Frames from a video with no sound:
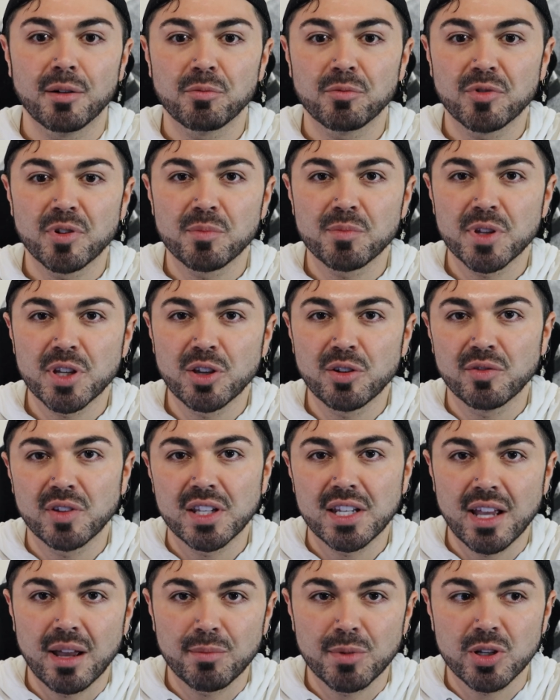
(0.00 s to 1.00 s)
from the UV
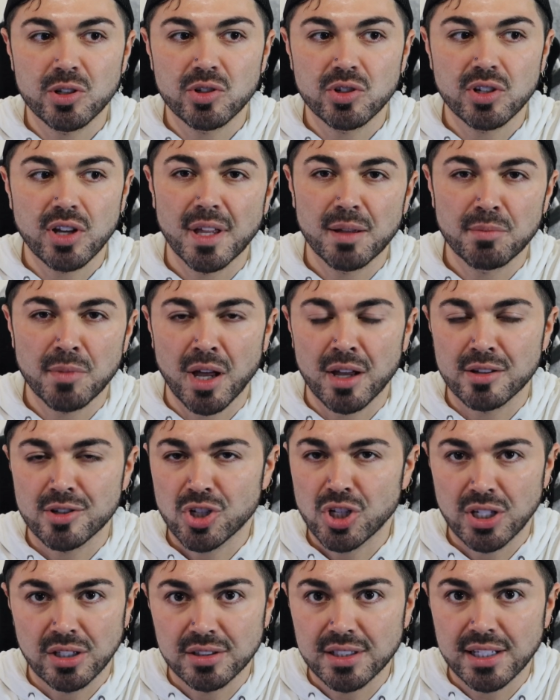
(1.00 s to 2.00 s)
damage I'm not
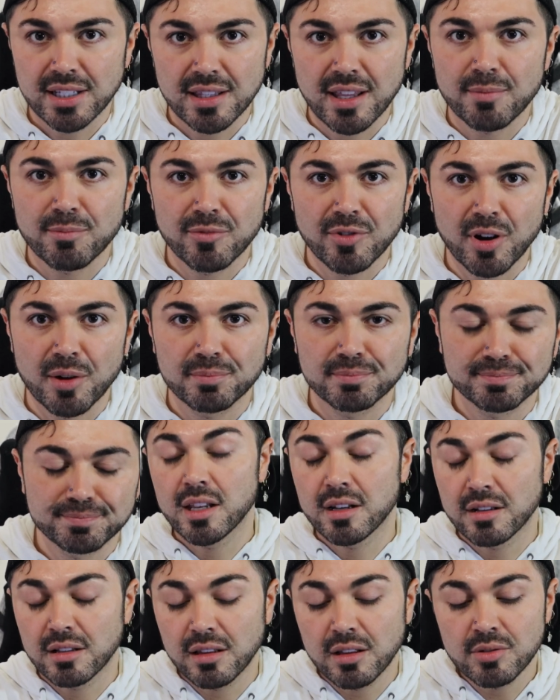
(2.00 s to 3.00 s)
shielding them from.
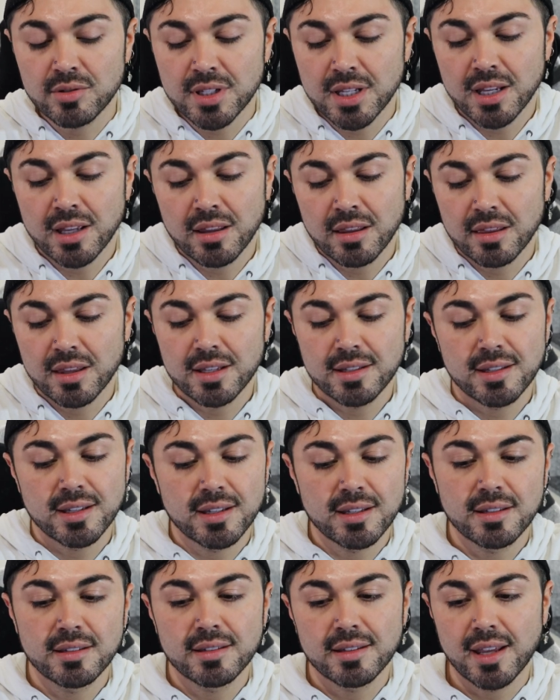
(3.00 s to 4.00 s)
In closing, this
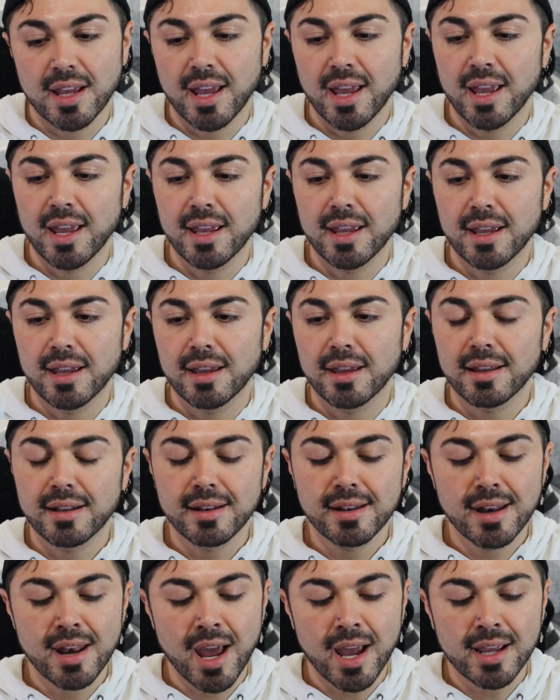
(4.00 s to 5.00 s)
is a
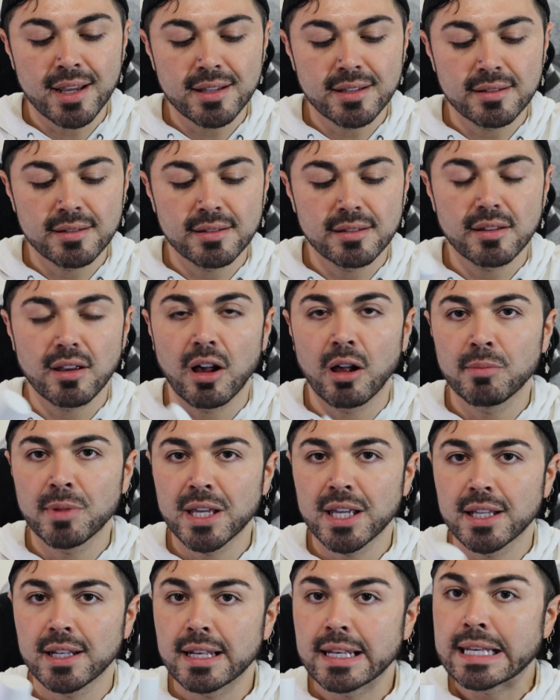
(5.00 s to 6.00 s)
nice,
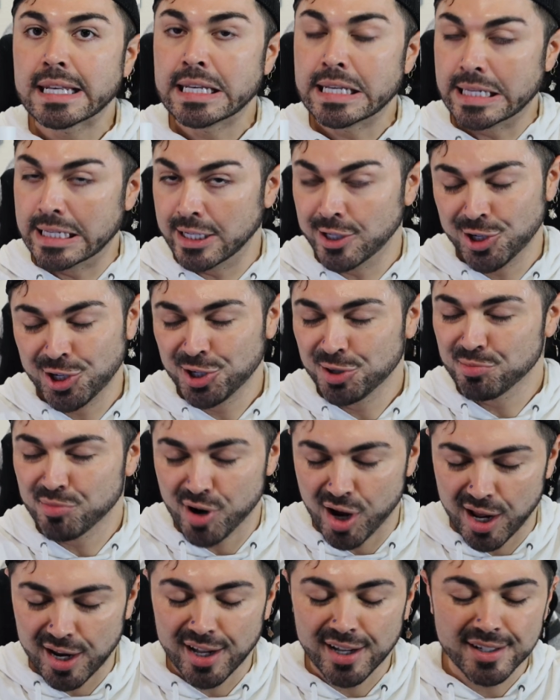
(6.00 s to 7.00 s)
albeit niche
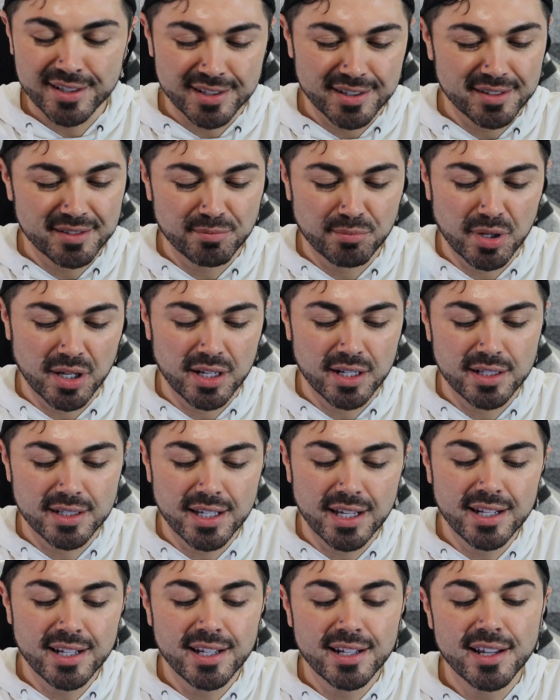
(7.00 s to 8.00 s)
product, pun
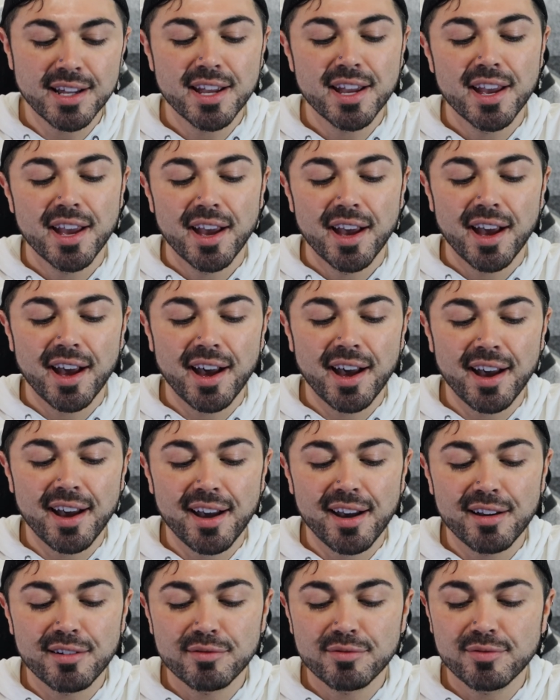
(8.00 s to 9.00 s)
intended,
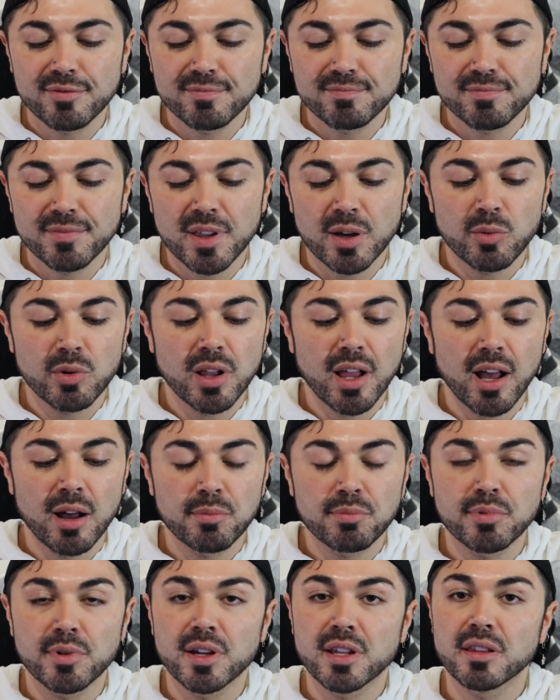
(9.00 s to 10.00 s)
that will
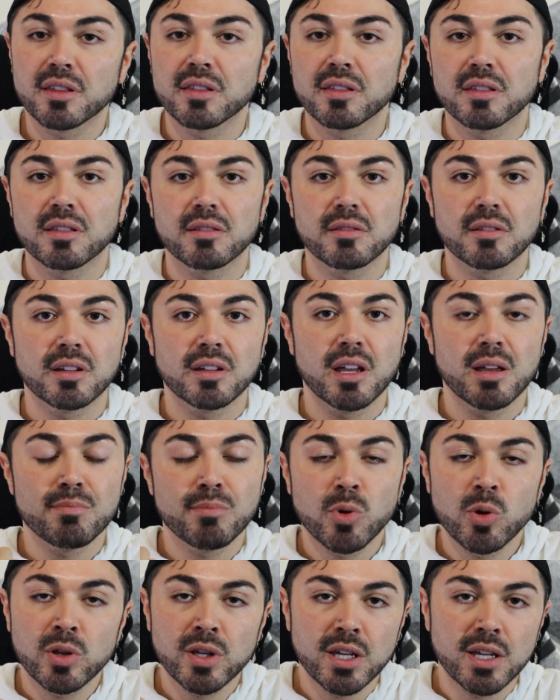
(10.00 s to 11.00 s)
help with
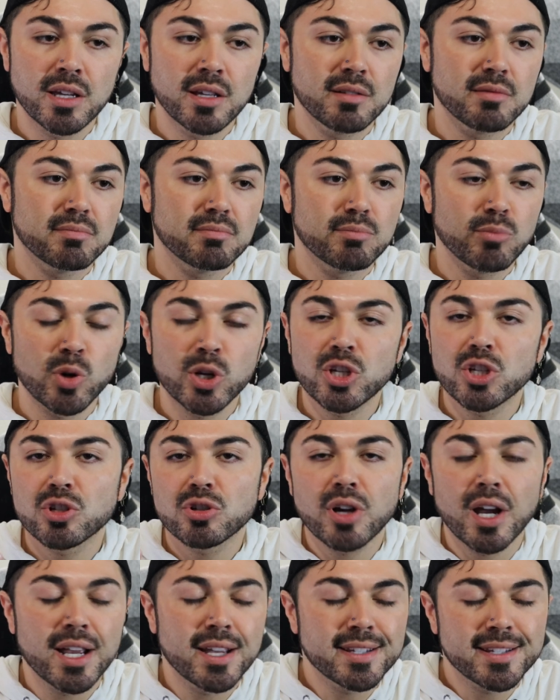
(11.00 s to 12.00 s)
emollient
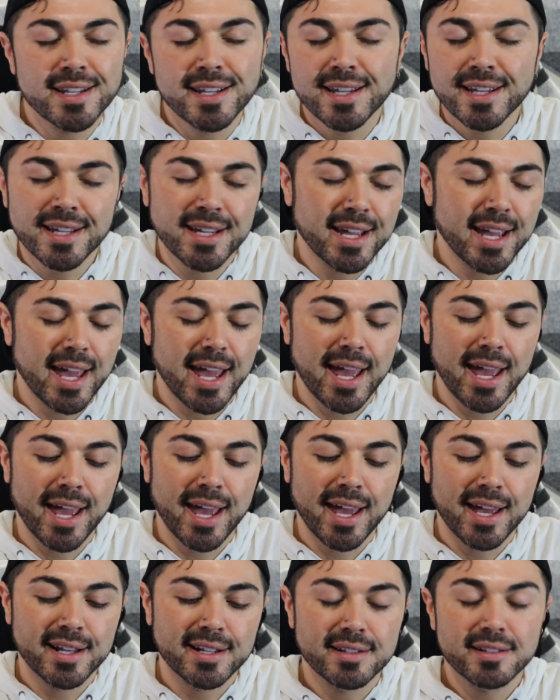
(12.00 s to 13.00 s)
moisturizing
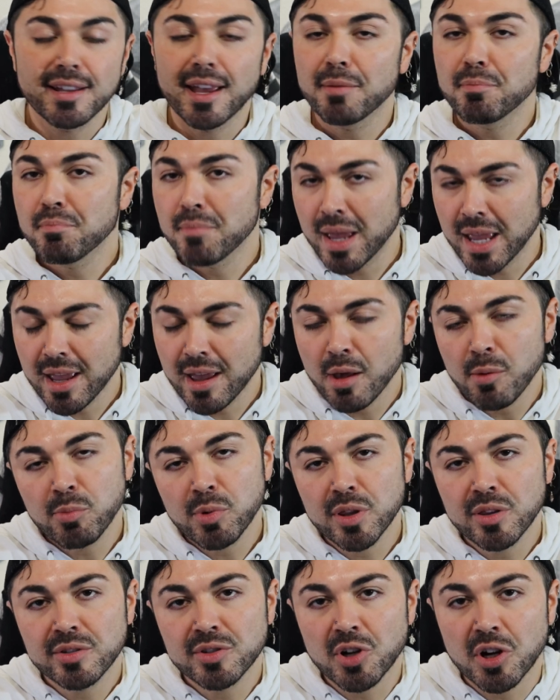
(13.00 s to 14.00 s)
and may help
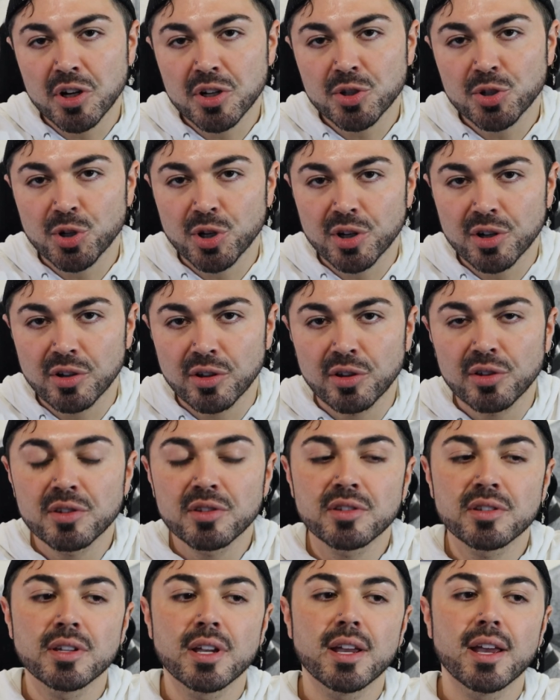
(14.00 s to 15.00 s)
with dark
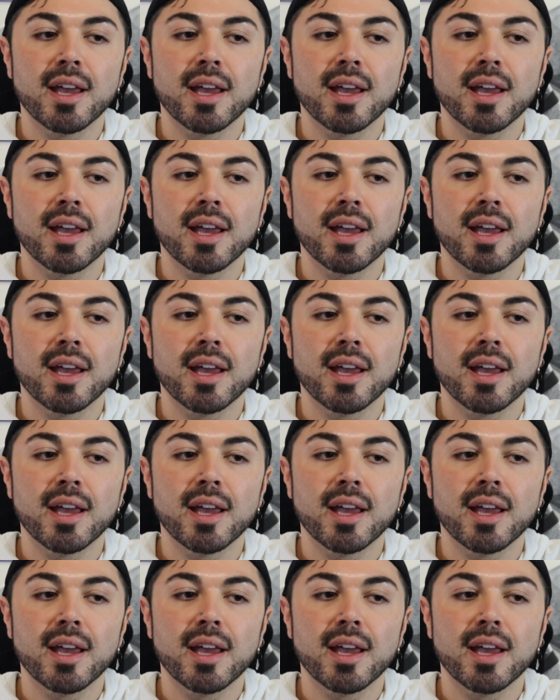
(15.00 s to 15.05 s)
circles,